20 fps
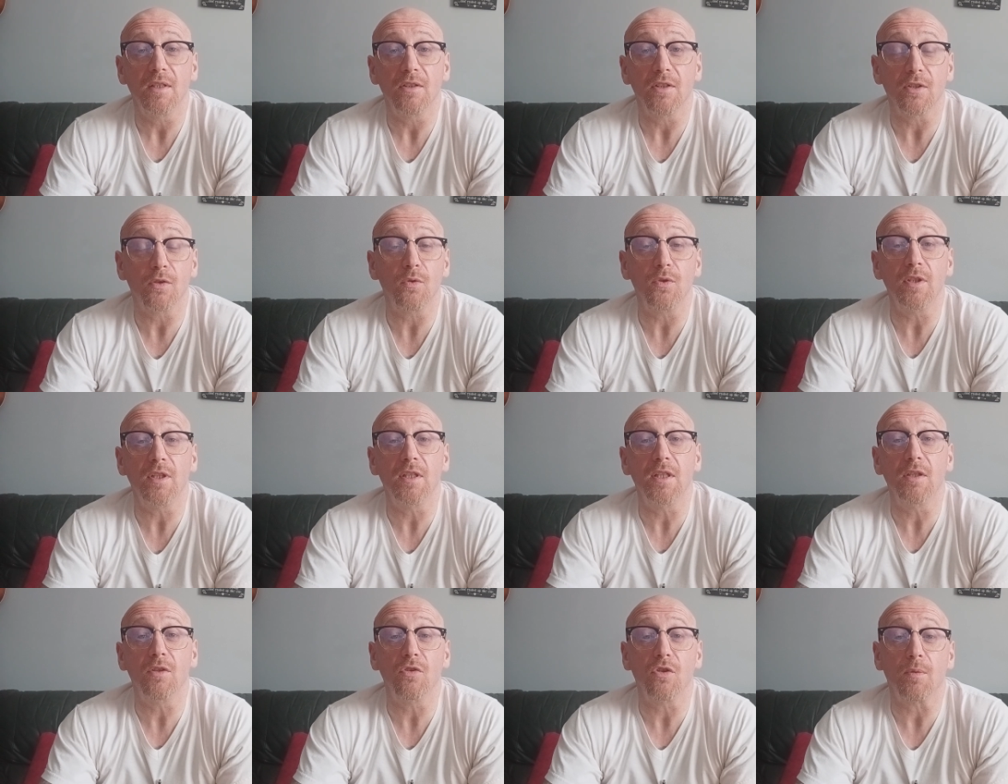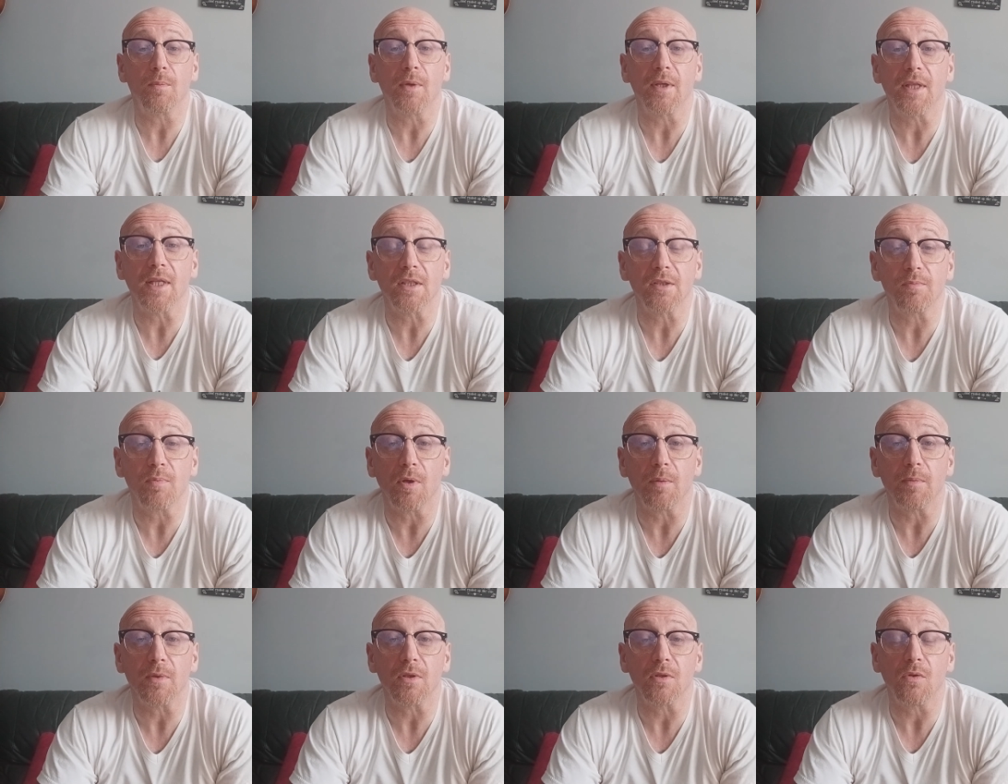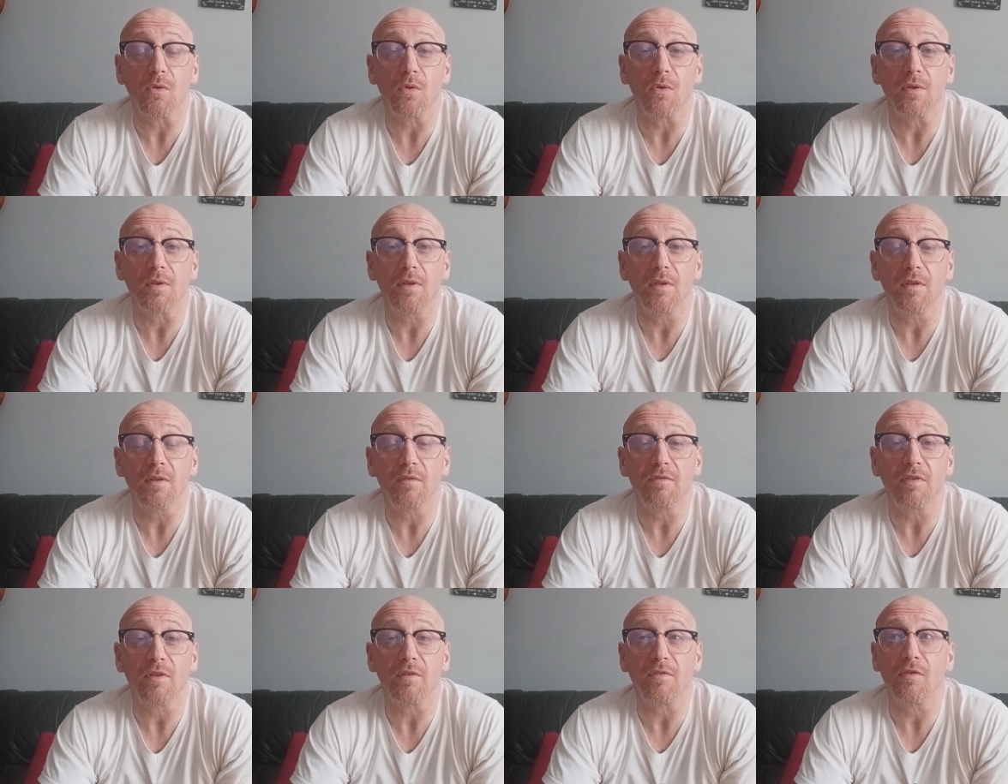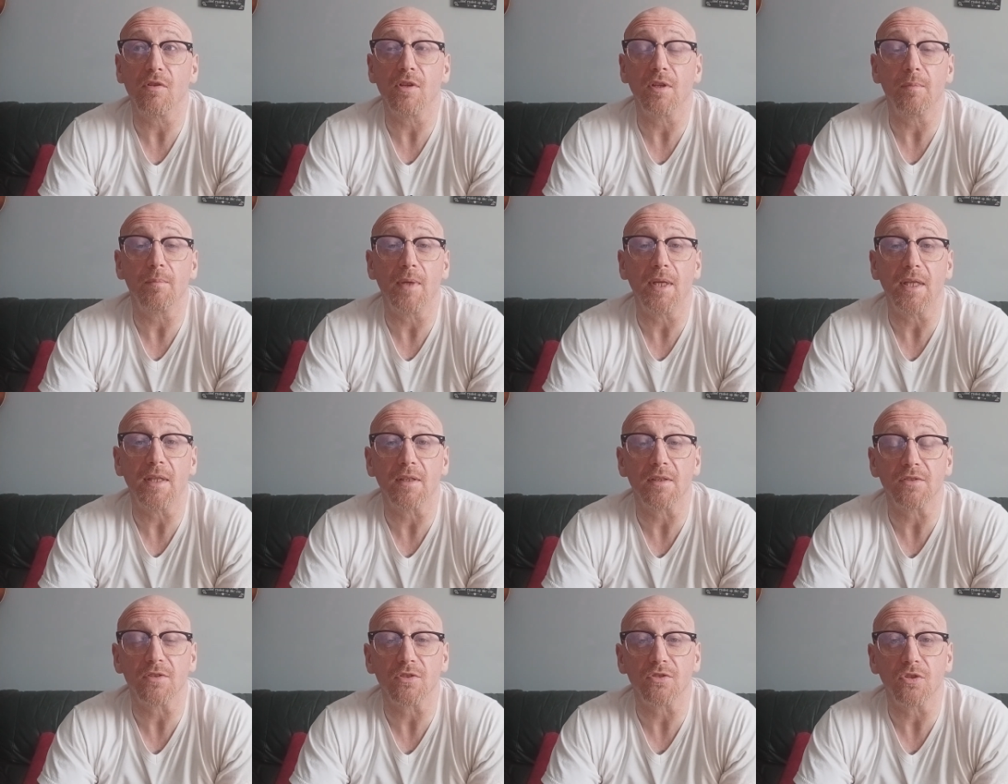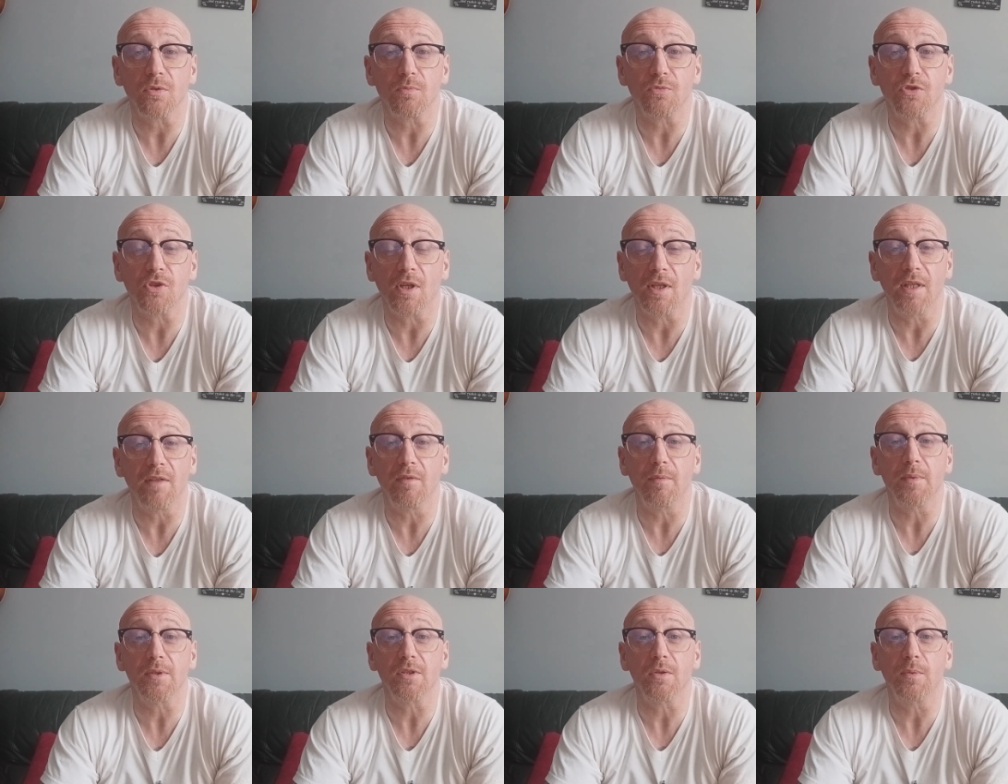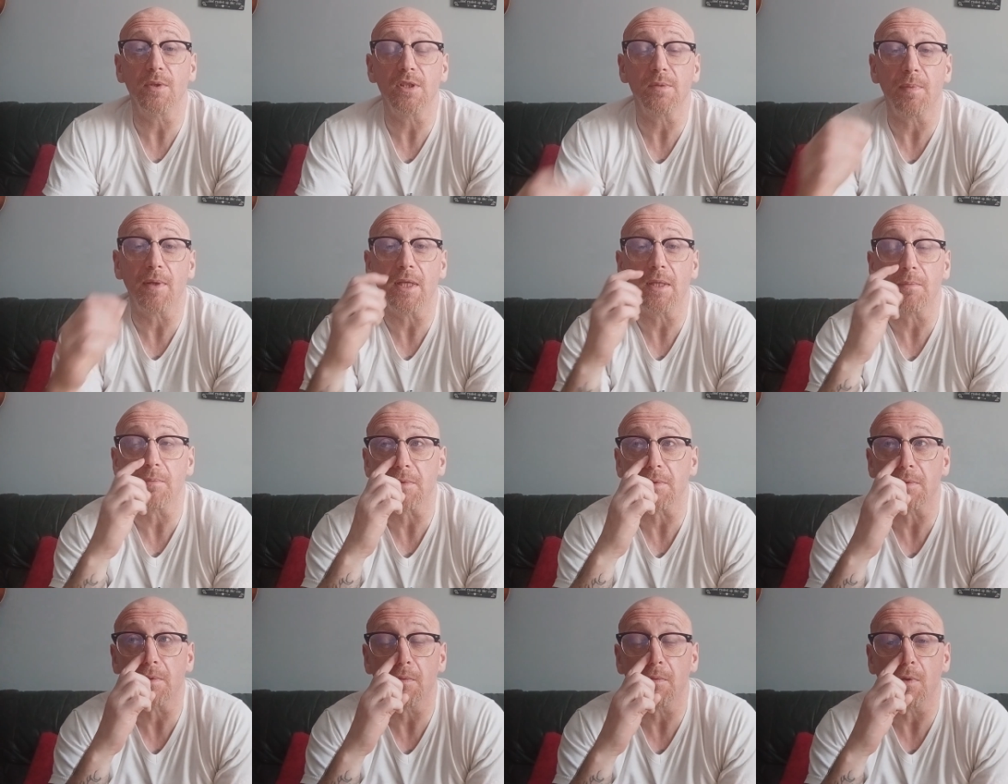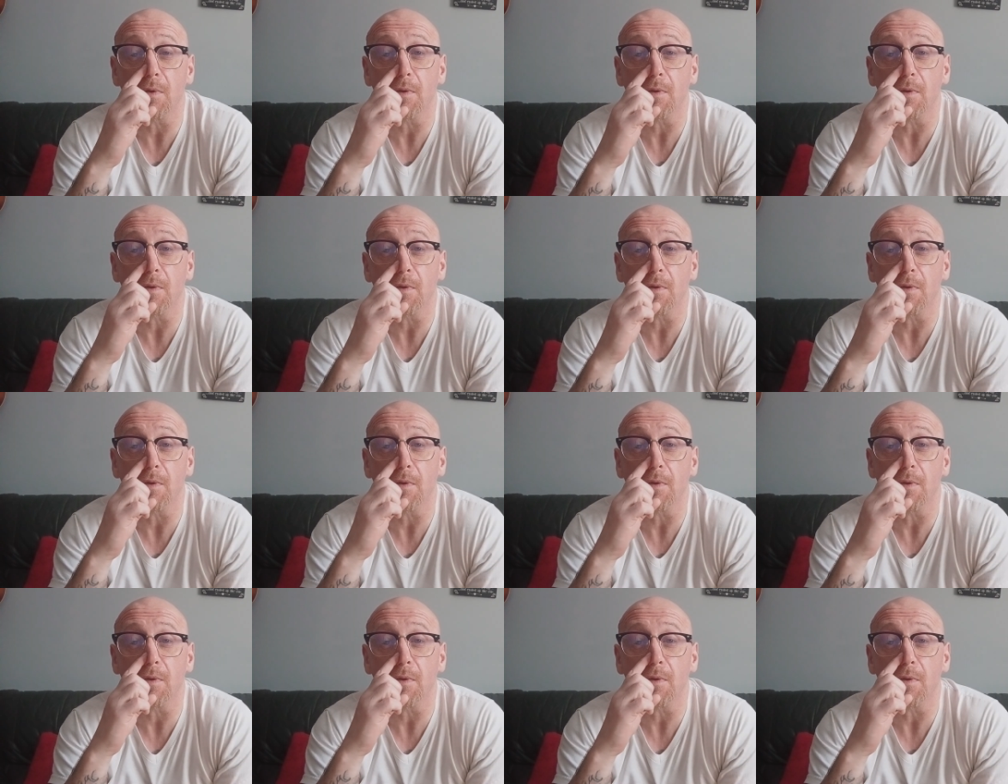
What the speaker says: Like only a year ago, my ex brought me to court for fucking maintenance or some shit. I never missed a week's payment.